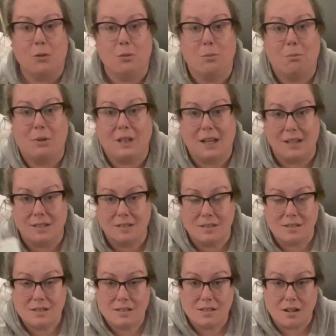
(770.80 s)

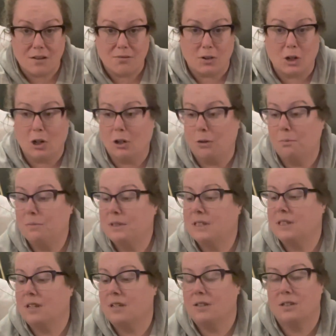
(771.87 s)
blends of
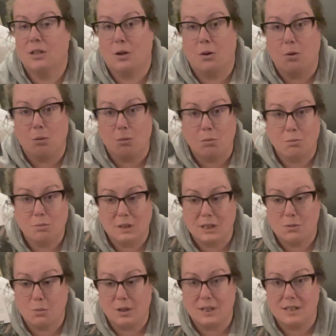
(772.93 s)
herbs. So
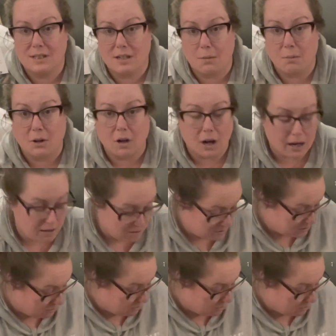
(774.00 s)
this one is summer. I also